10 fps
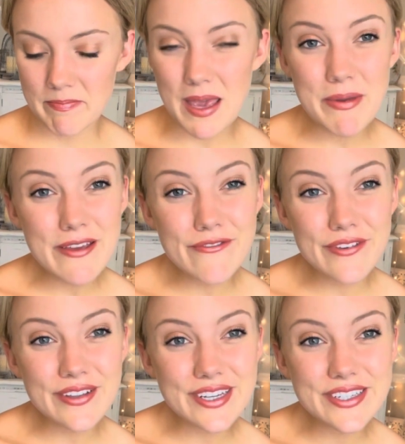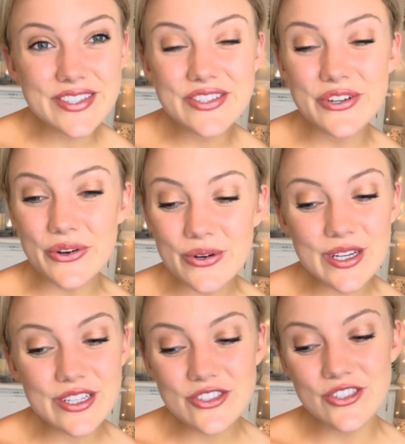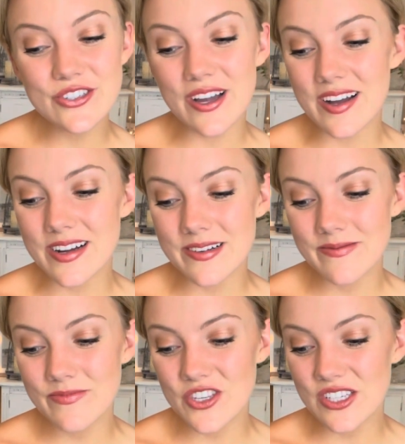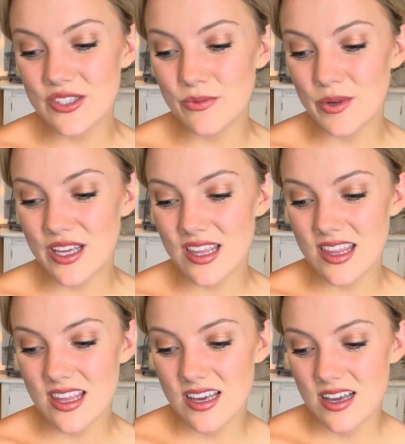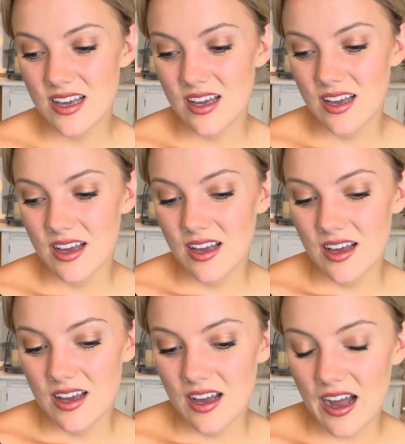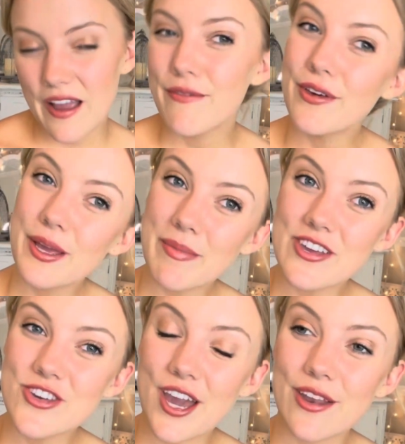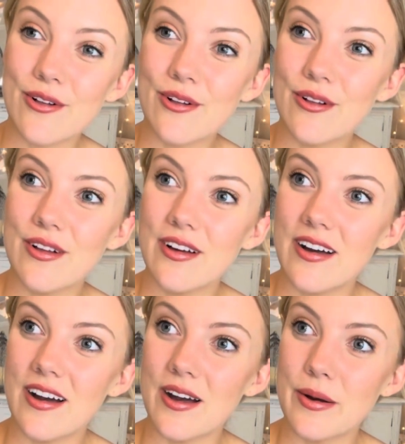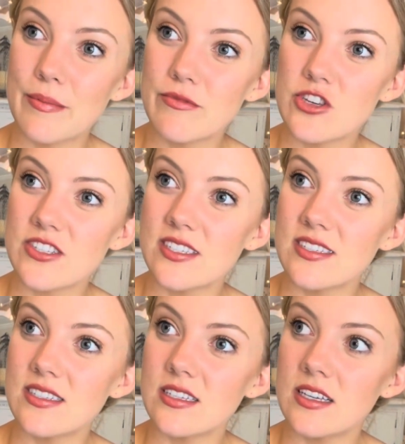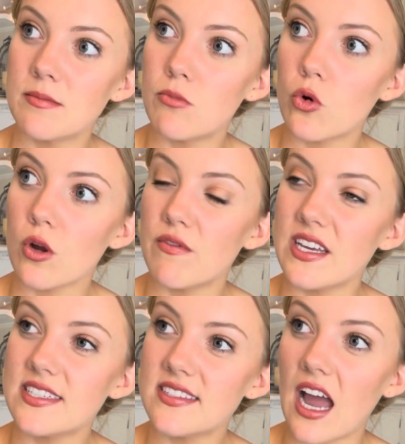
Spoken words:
maybe feeling discouraged, just with, I feel like my channel just is in more of a